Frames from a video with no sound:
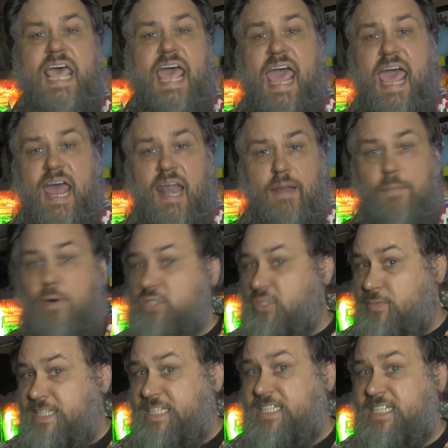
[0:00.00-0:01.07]
and most
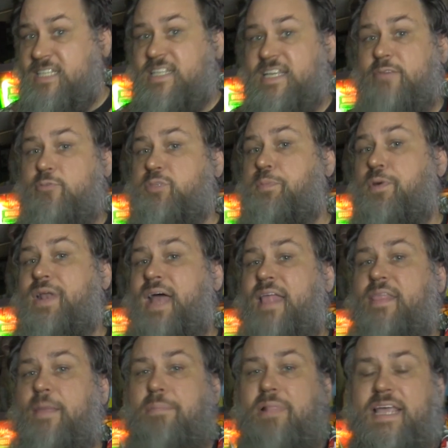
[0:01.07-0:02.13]
recently it was put on
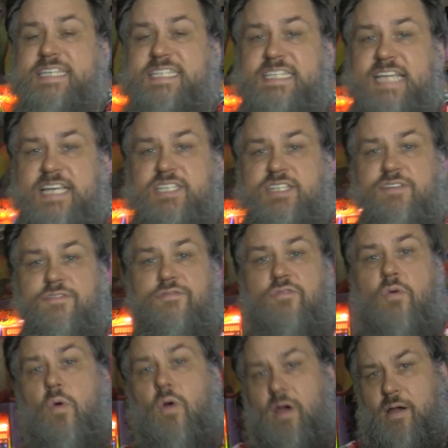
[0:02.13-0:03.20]
the PlayStation
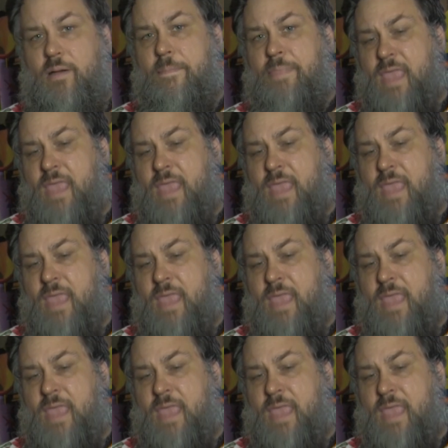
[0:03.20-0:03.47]
4.